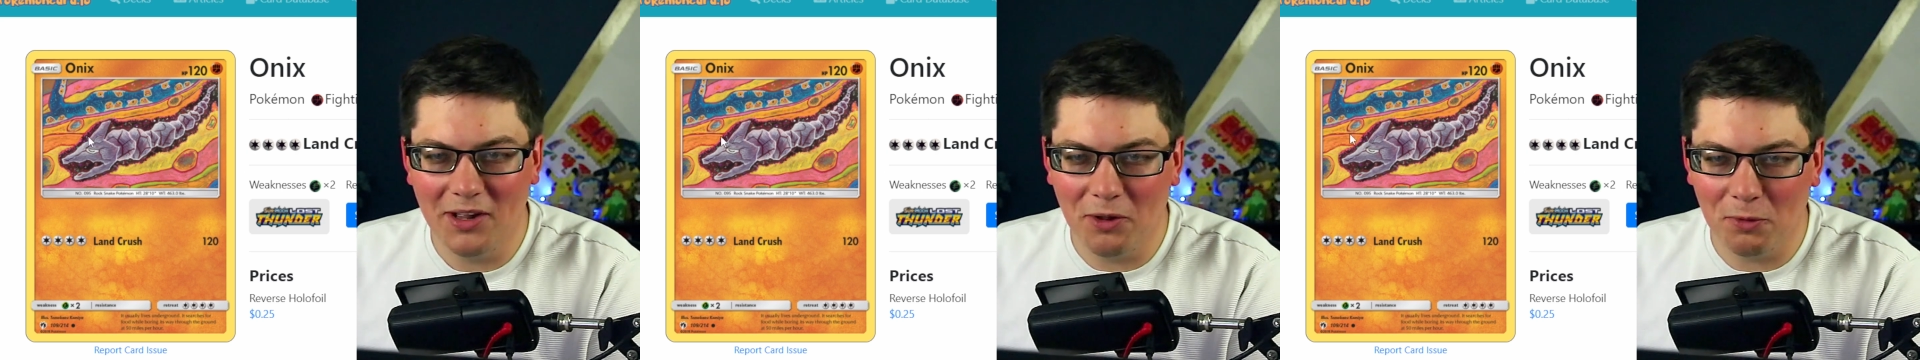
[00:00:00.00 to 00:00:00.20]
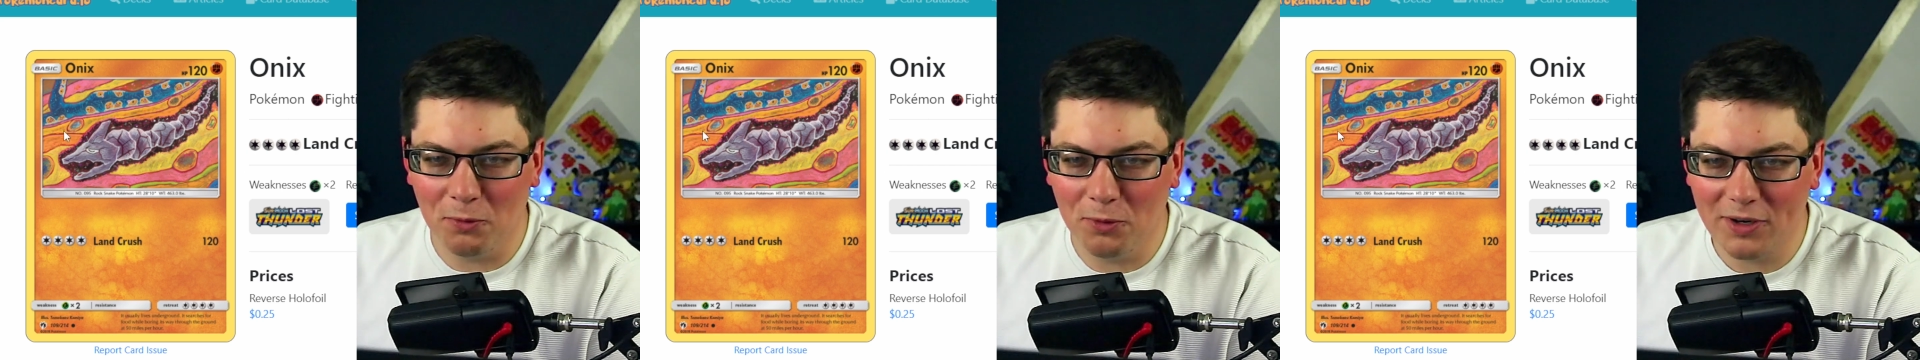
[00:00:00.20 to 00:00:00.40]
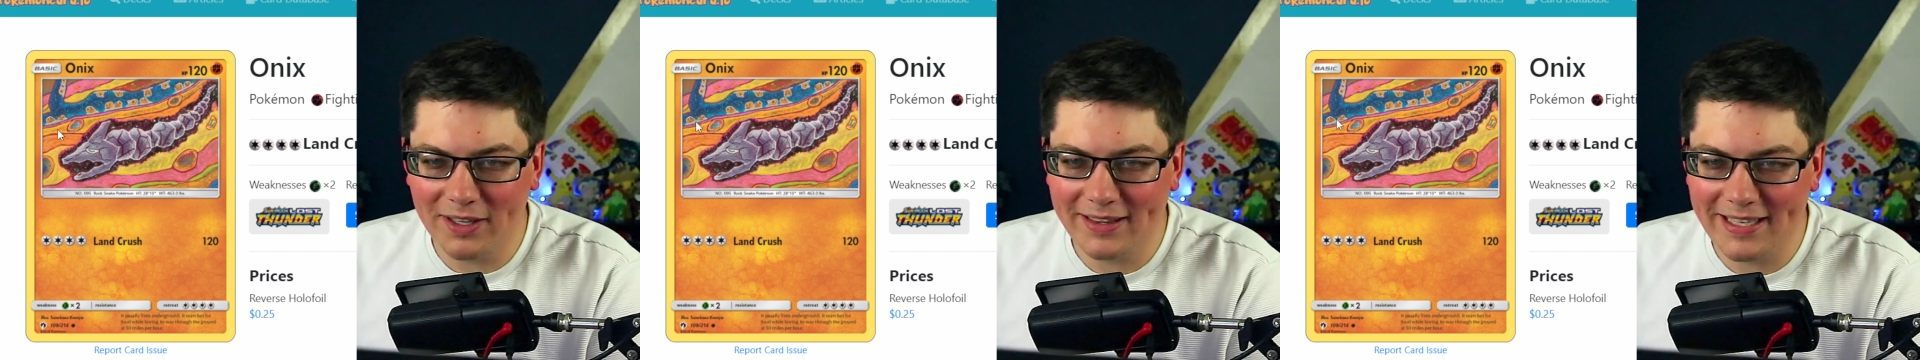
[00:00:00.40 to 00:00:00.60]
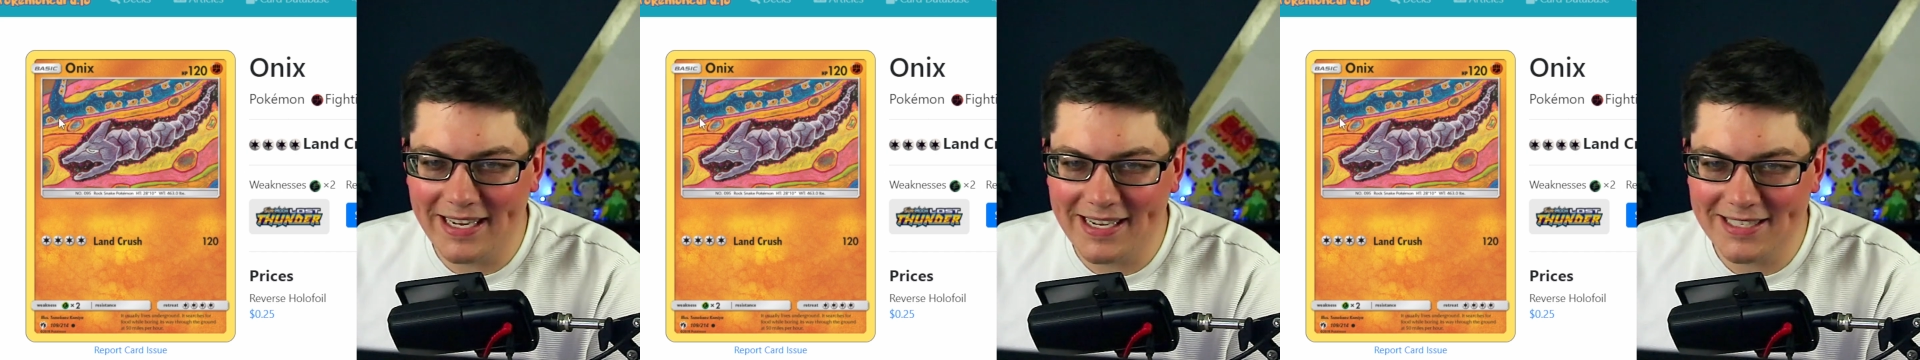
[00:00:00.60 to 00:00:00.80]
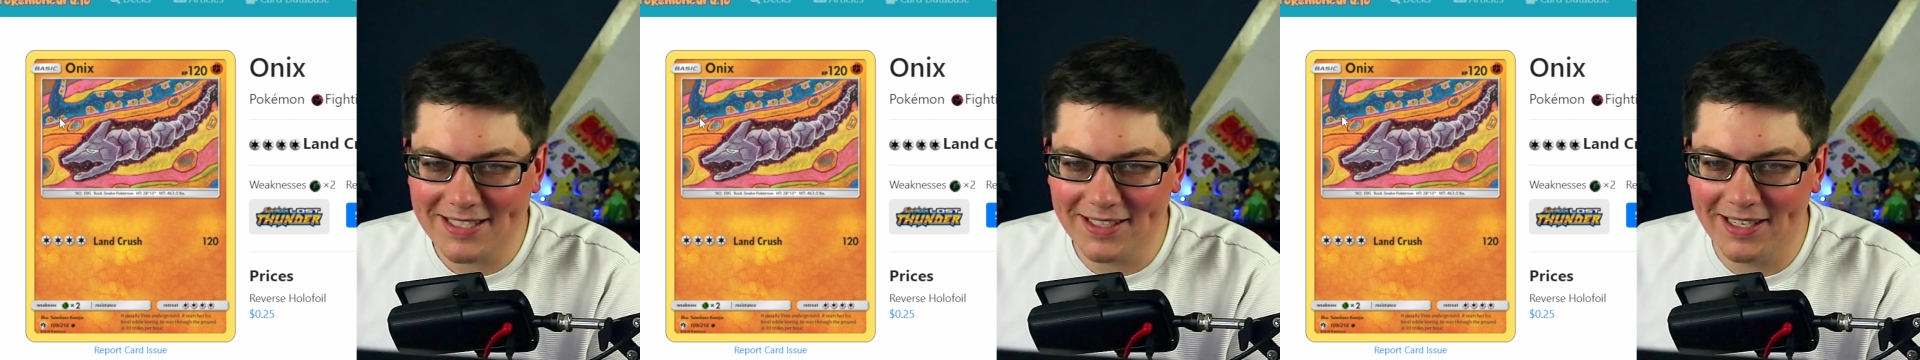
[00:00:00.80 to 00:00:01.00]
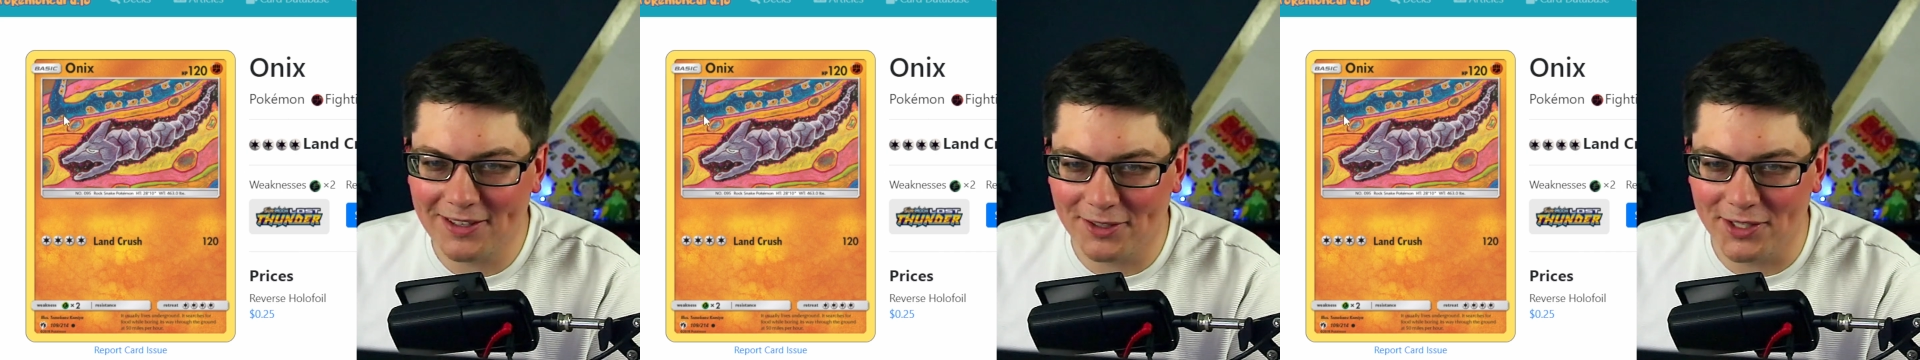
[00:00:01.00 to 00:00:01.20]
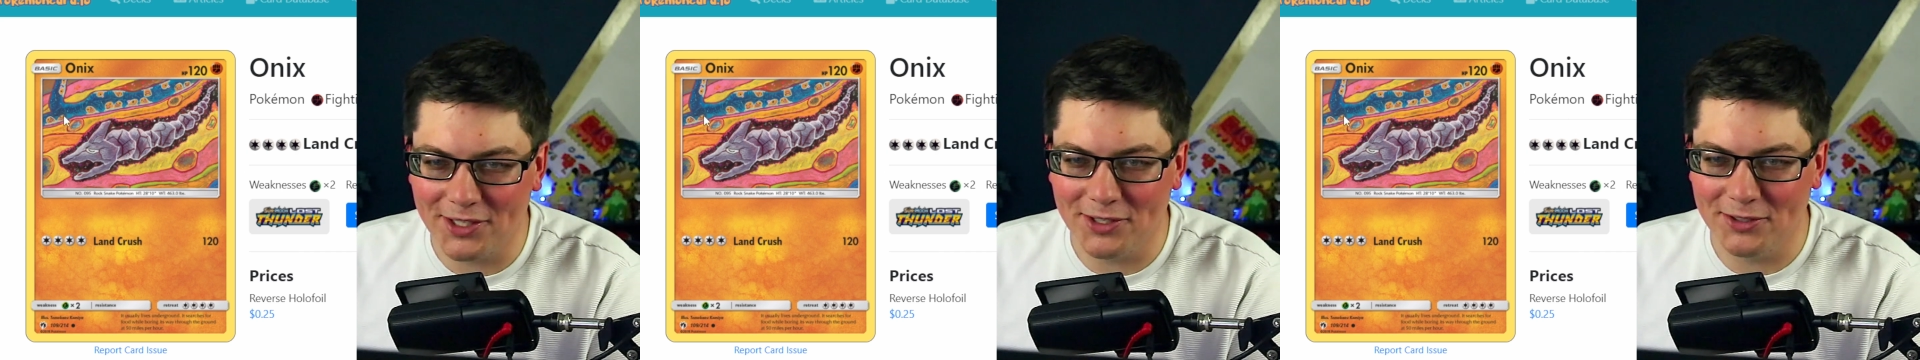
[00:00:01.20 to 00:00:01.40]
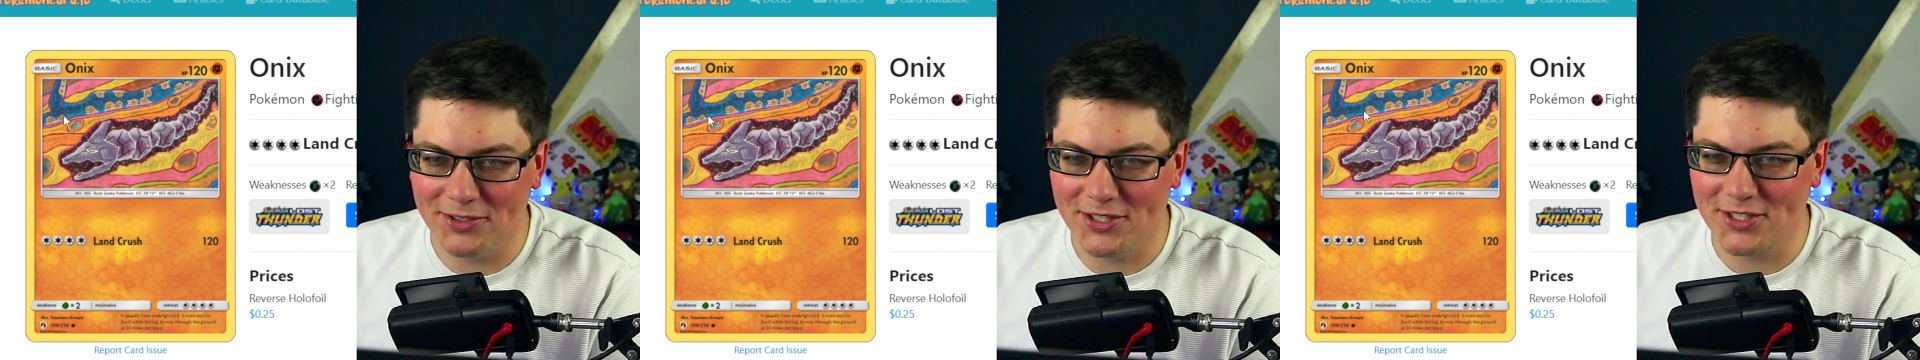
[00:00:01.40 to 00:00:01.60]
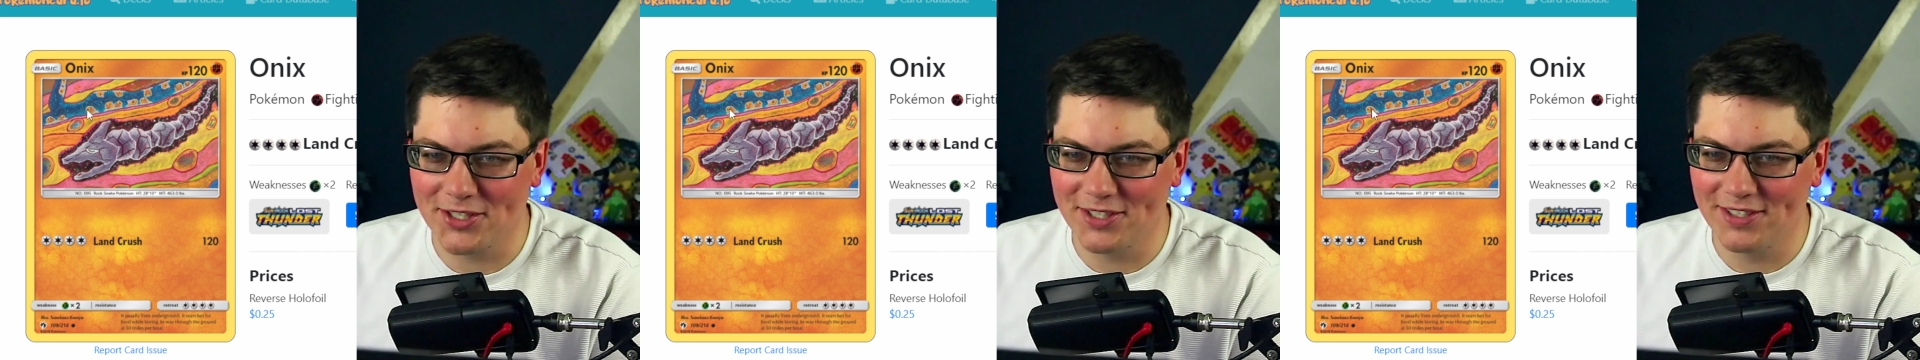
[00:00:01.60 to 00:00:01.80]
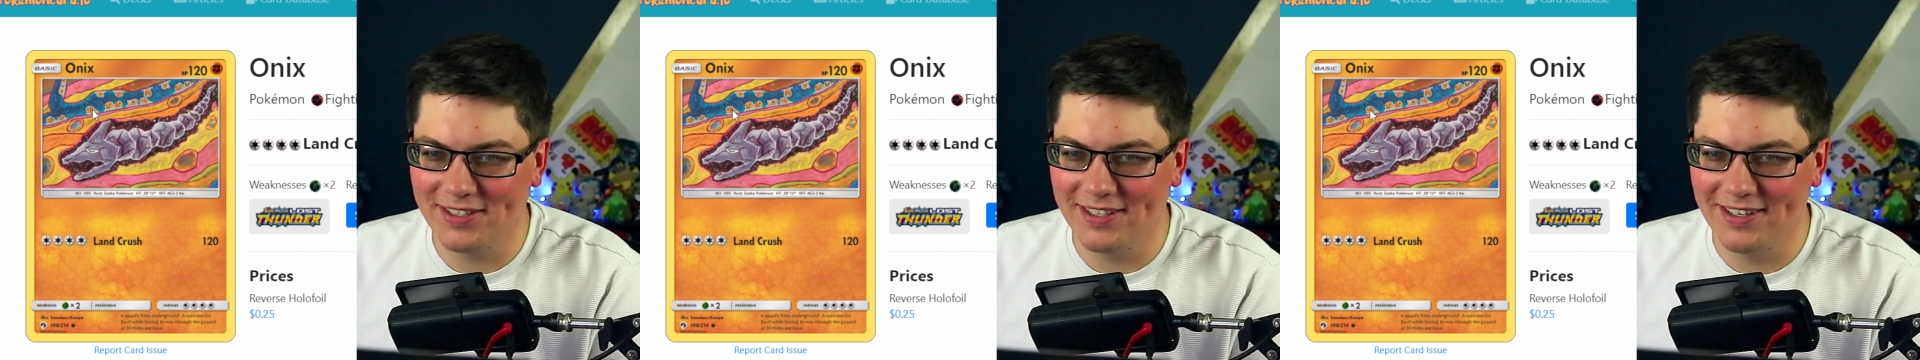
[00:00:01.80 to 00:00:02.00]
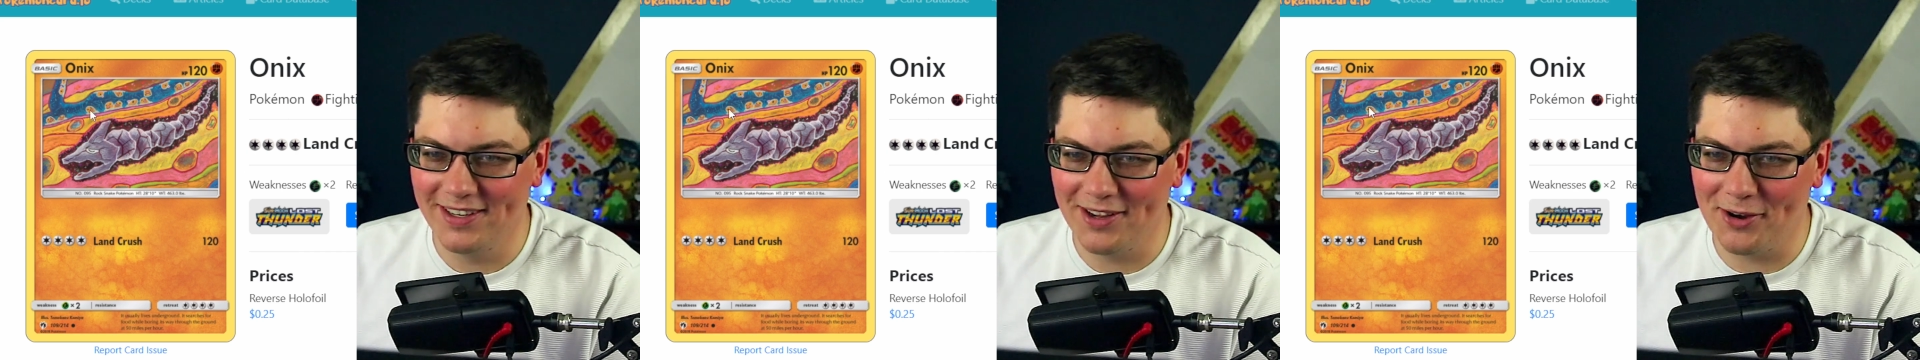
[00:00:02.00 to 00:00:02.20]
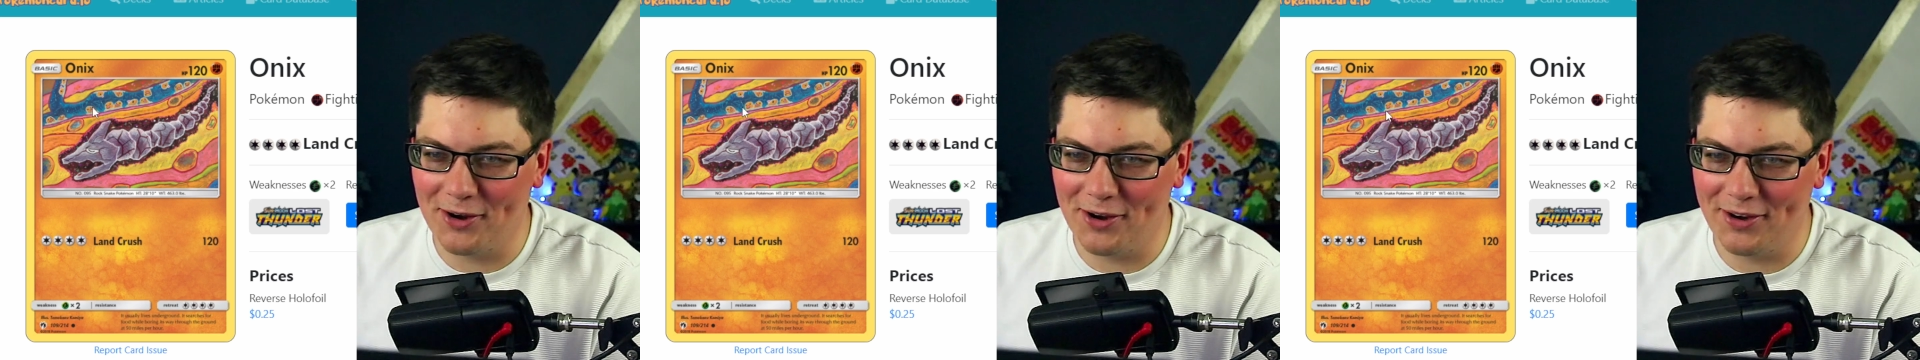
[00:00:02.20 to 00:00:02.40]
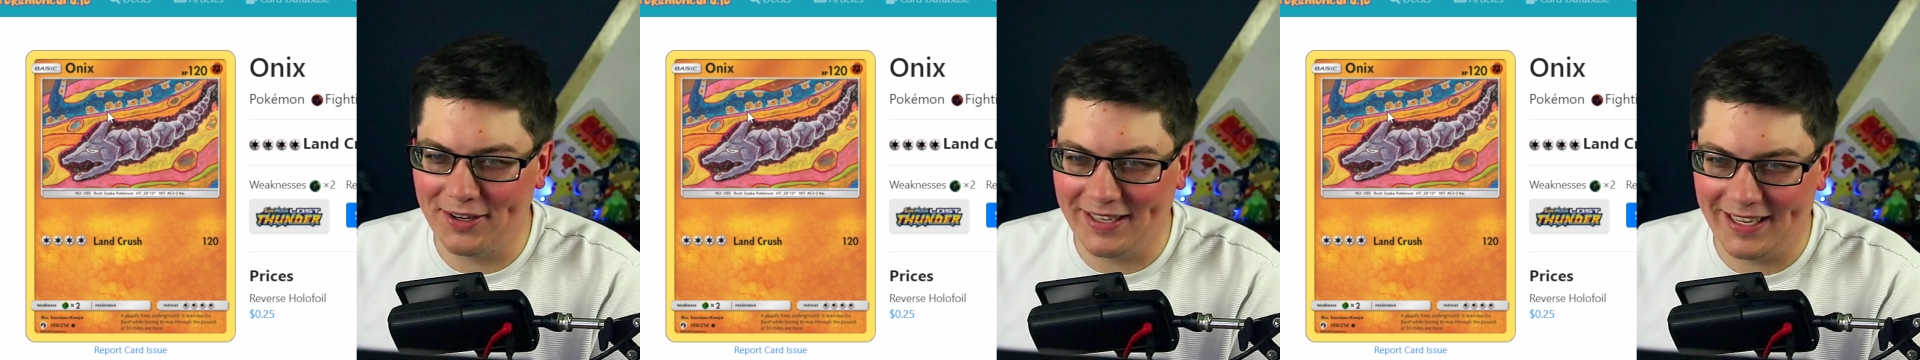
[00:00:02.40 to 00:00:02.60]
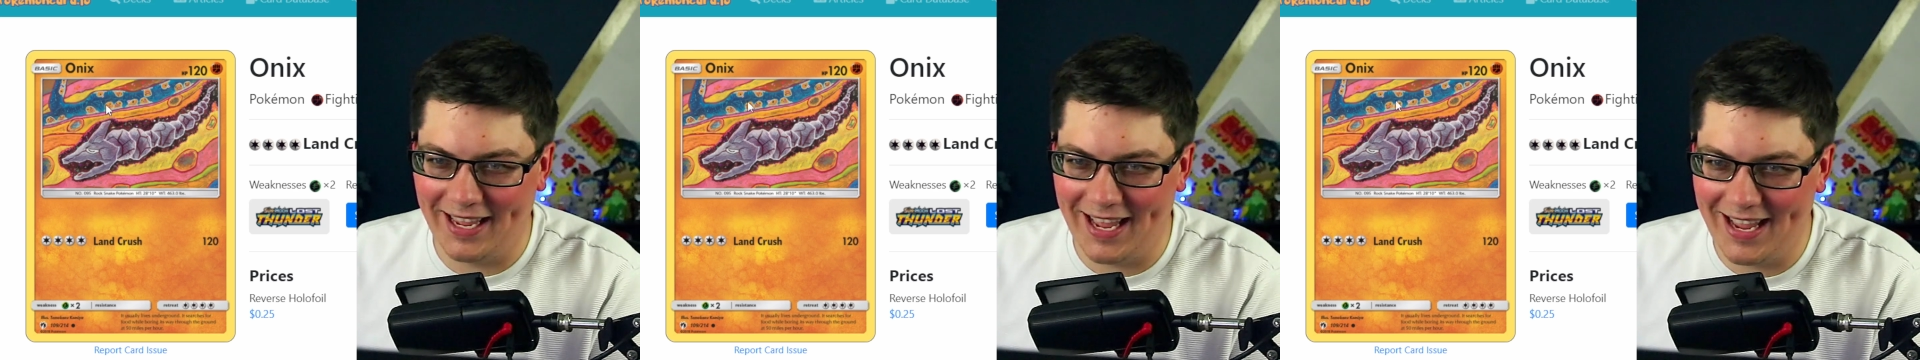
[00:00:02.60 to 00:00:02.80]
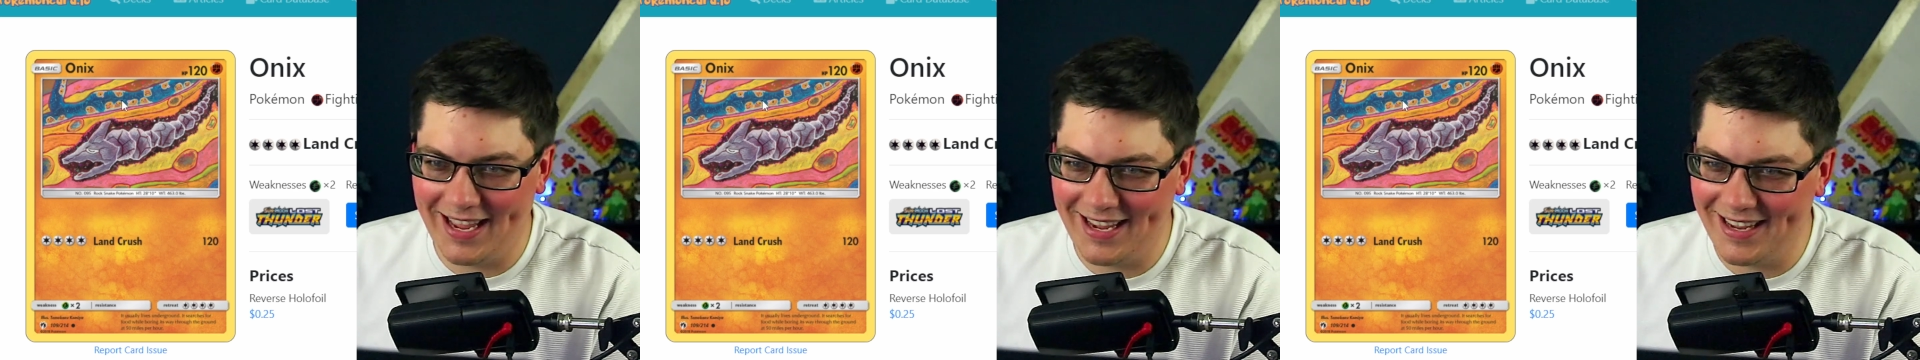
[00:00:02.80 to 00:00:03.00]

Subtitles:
Look at these little dudes. Okay.